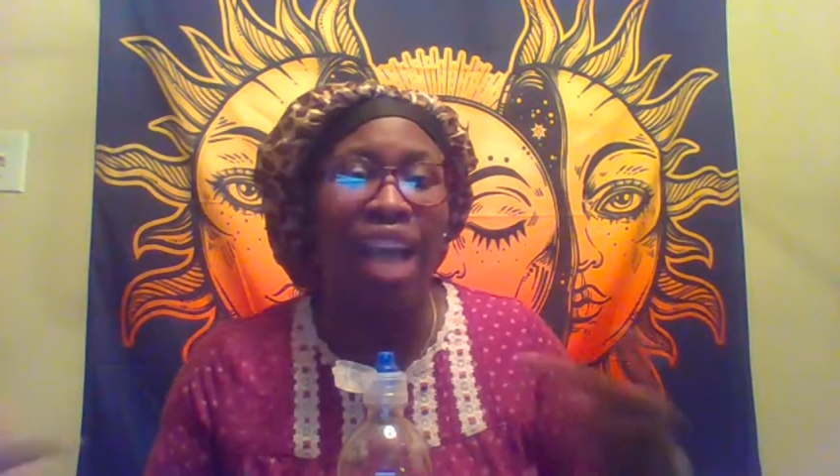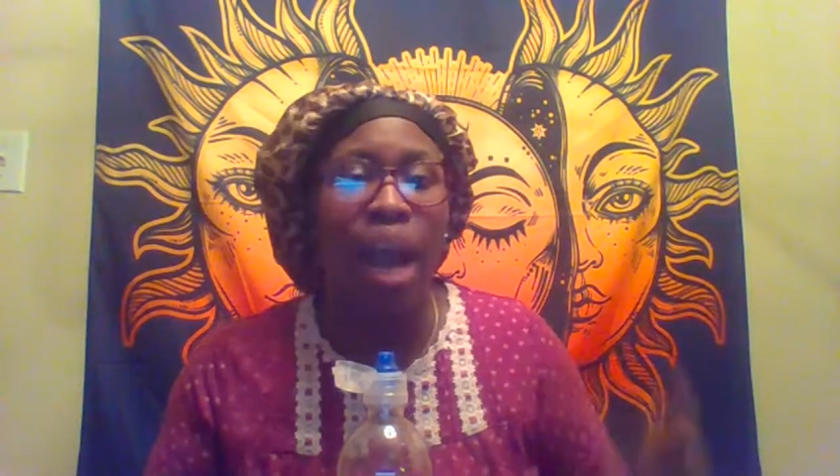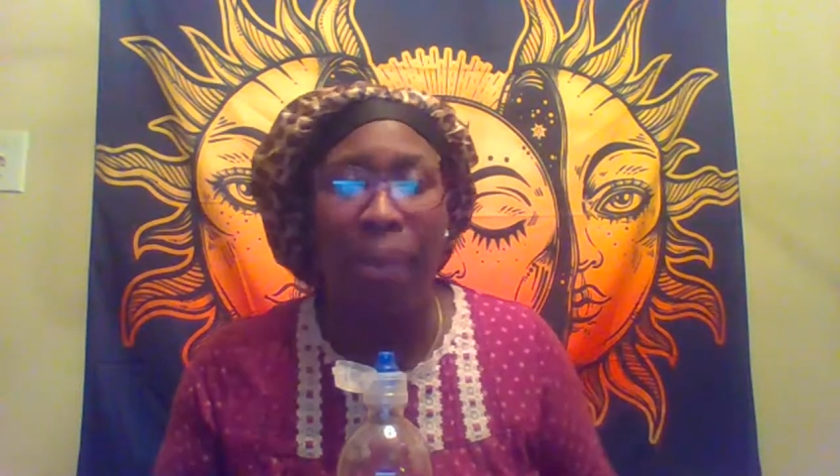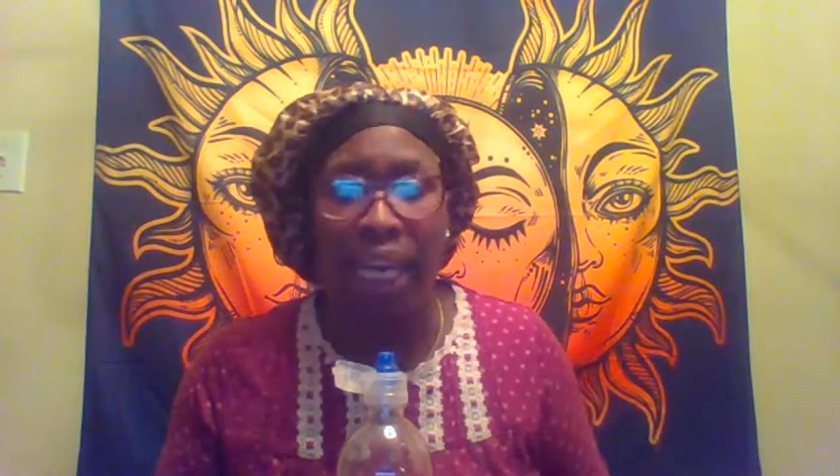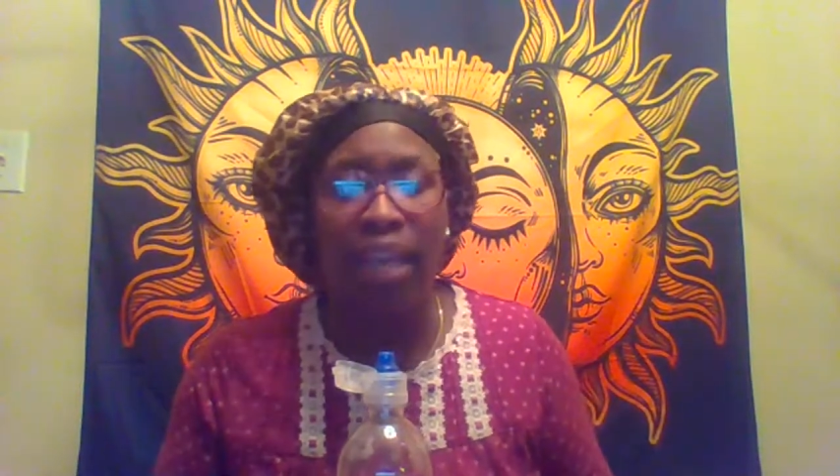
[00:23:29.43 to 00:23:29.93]

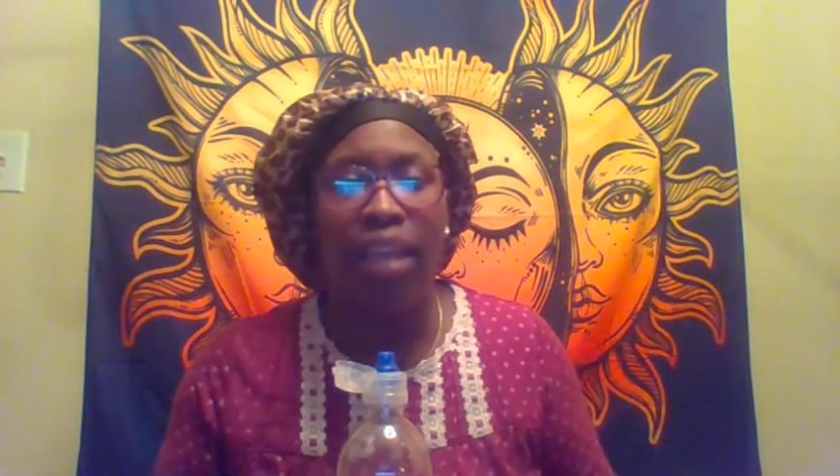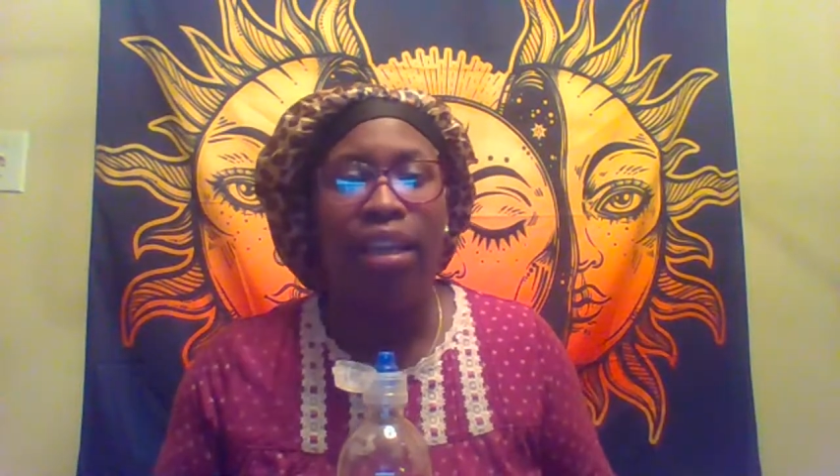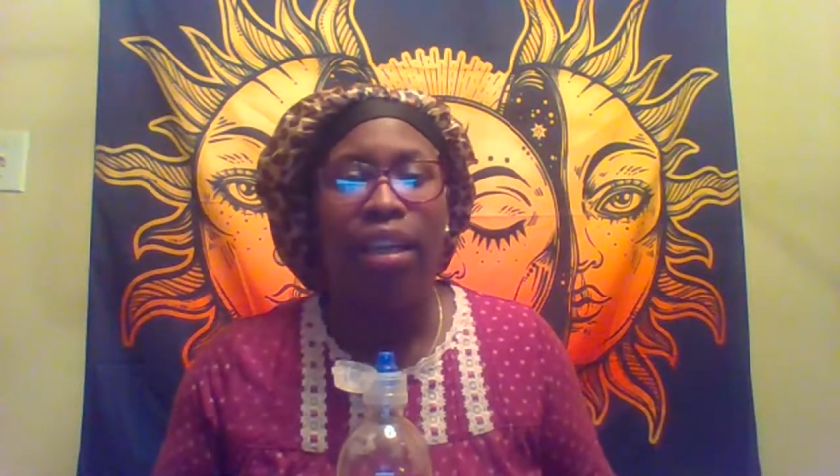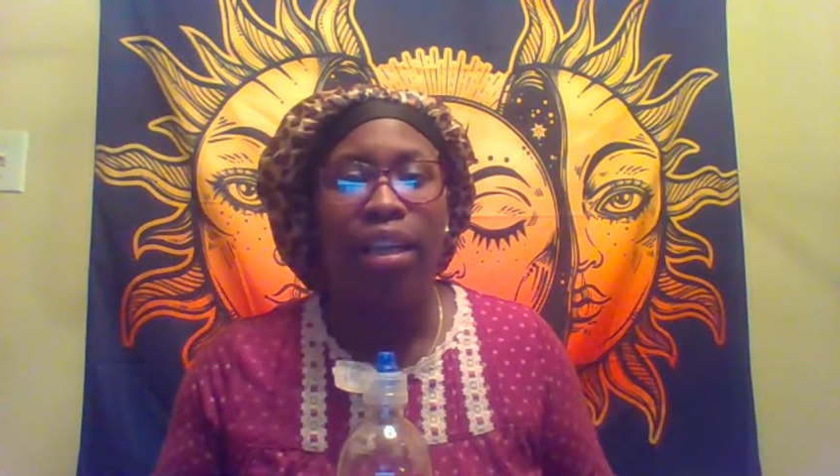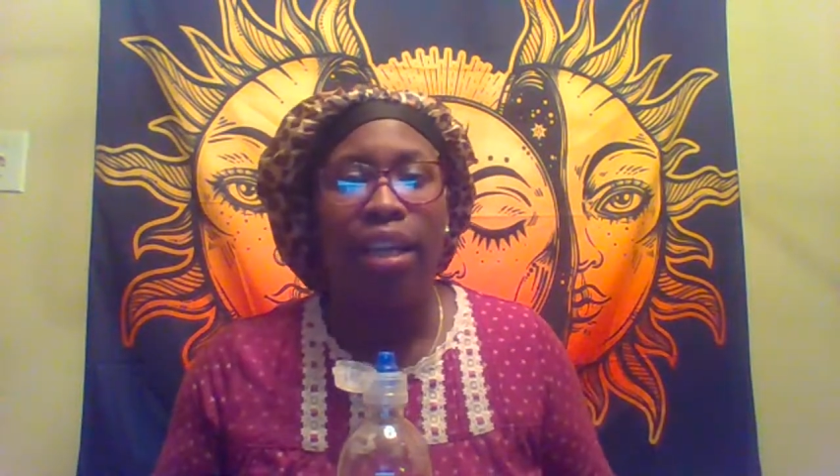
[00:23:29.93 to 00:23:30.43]
coming.
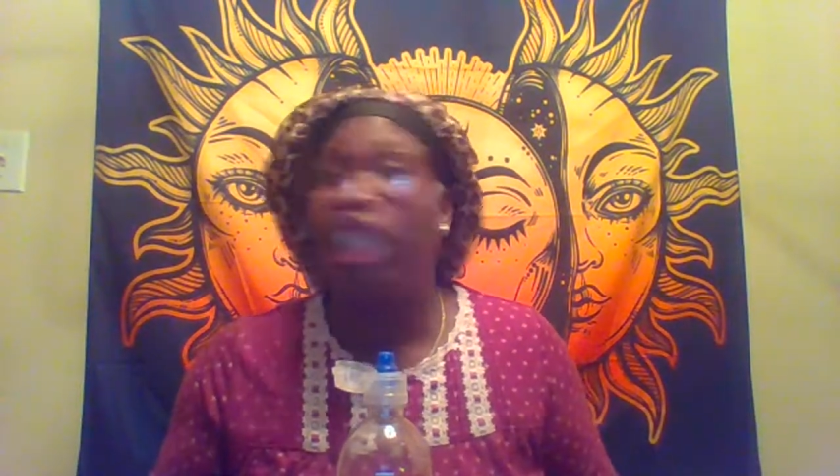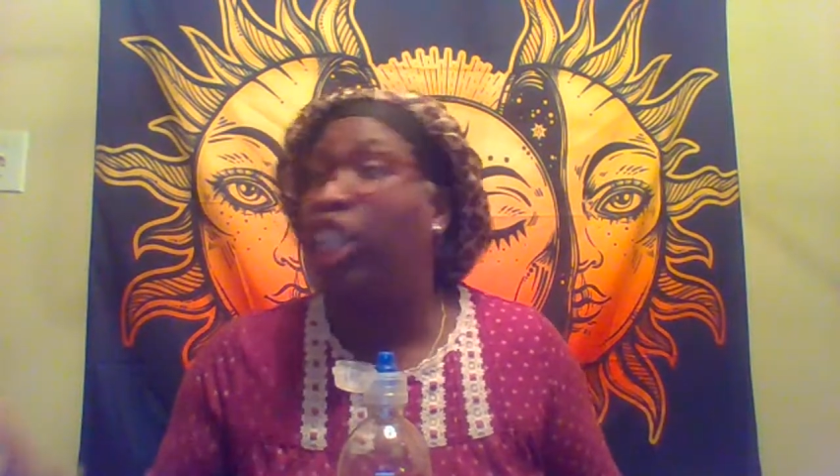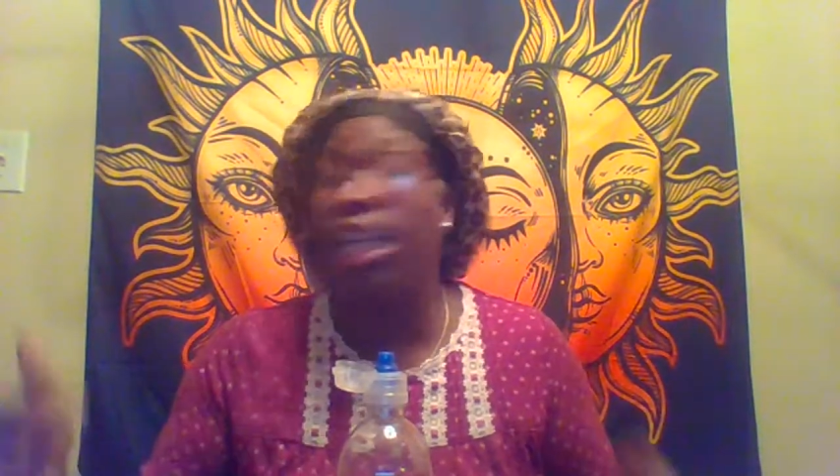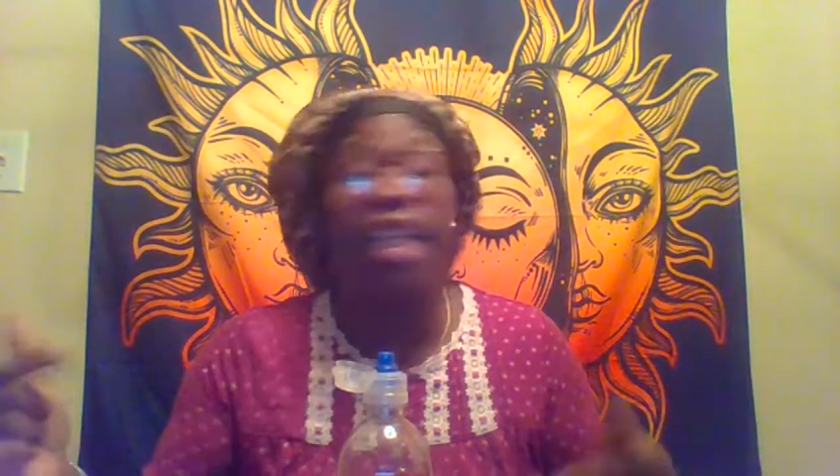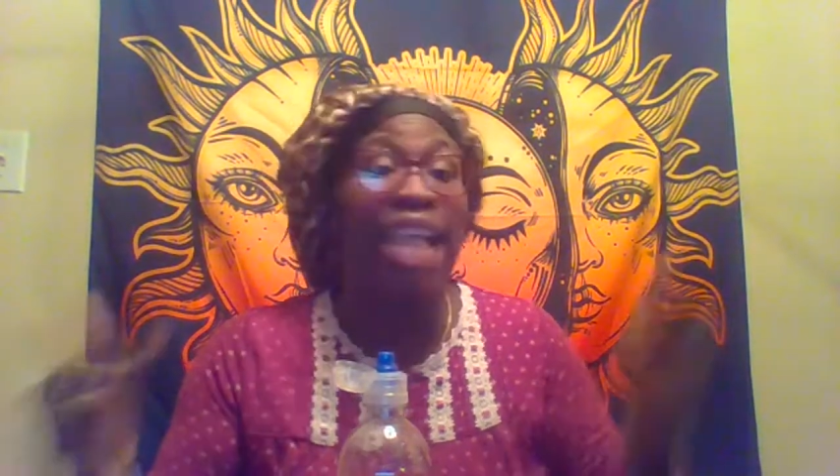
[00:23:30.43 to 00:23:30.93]

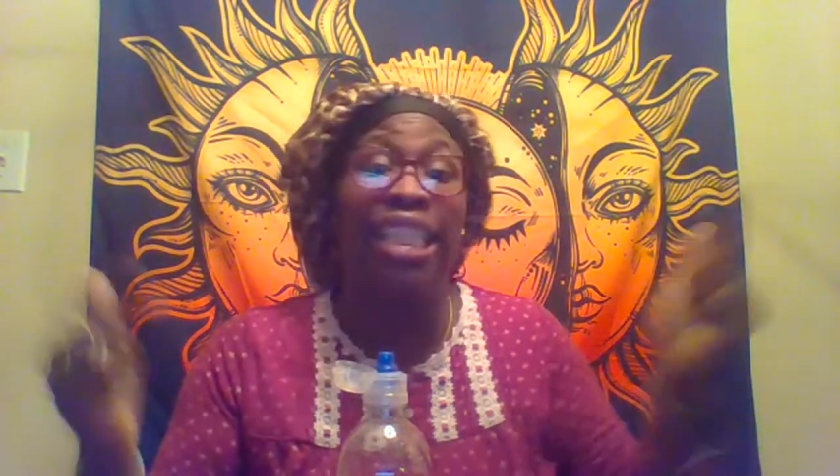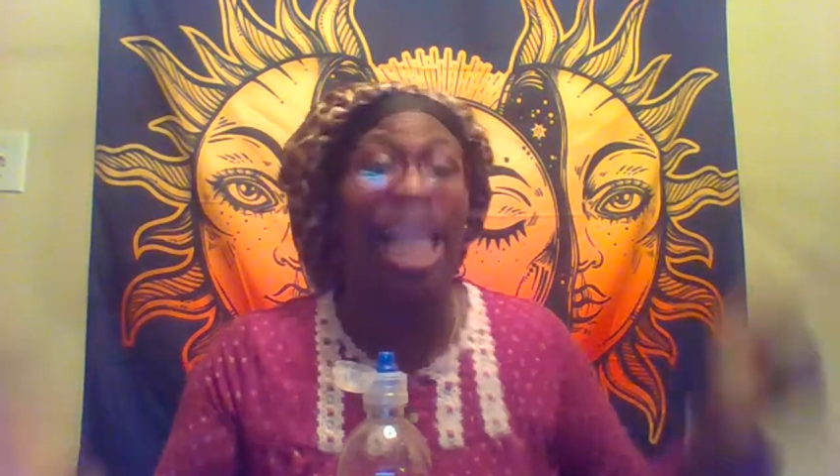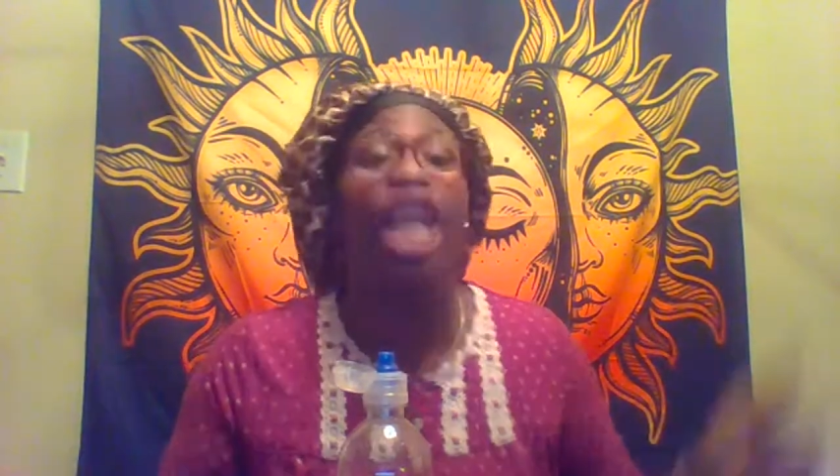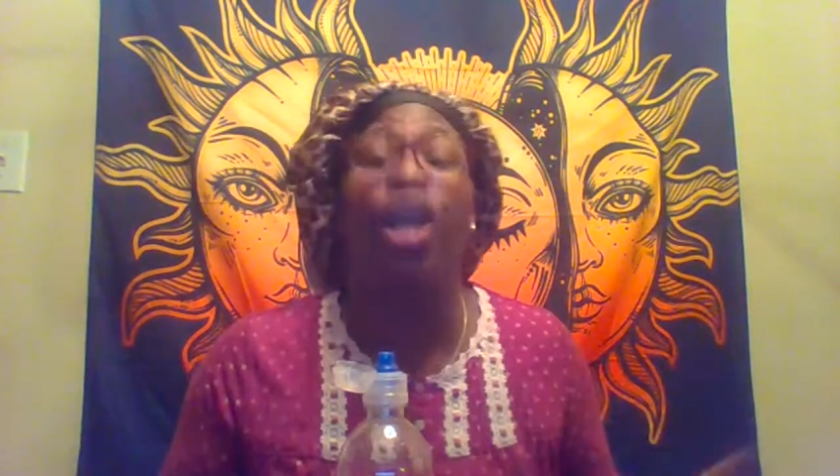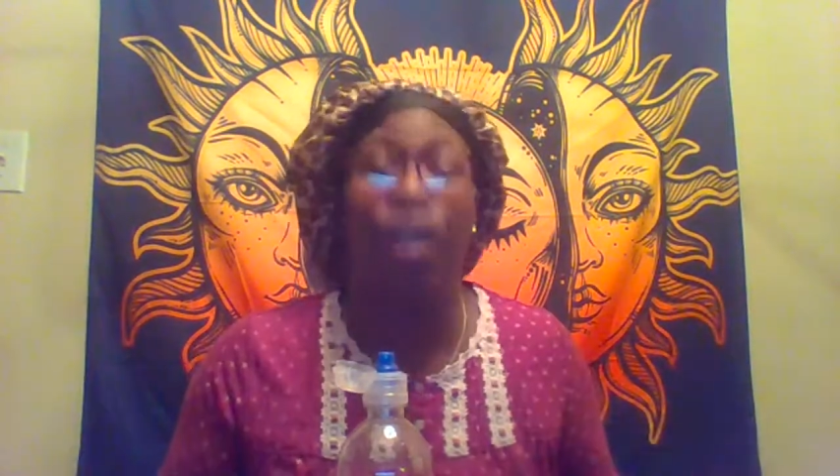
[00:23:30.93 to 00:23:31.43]
Shit, that's
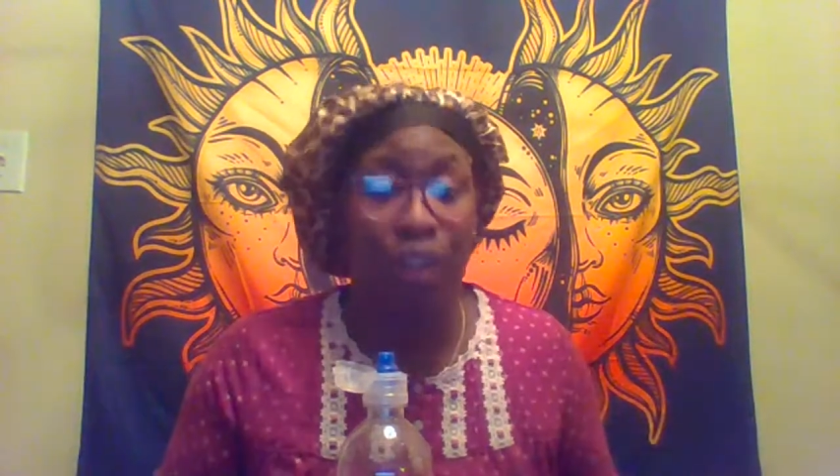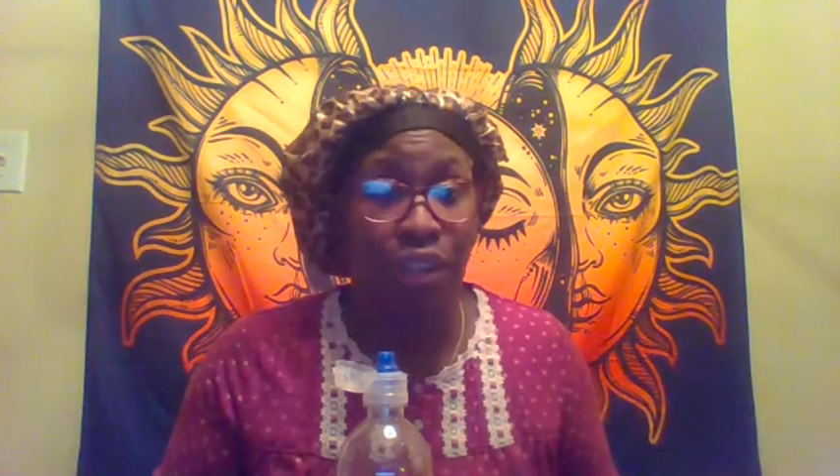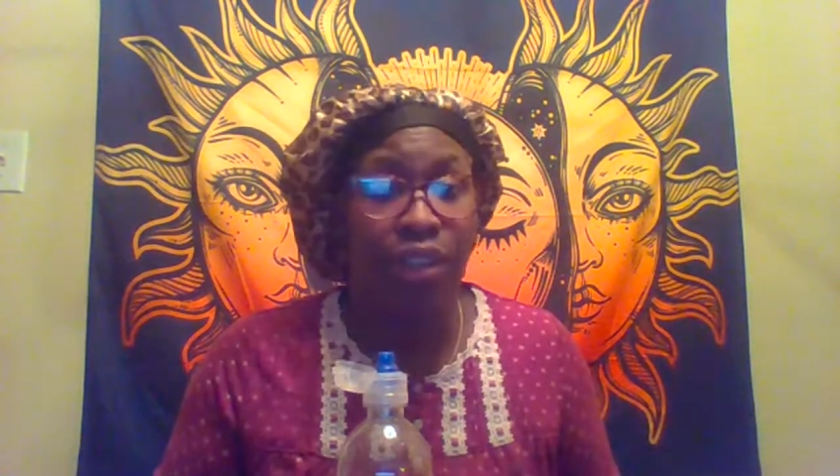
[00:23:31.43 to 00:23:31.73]
here.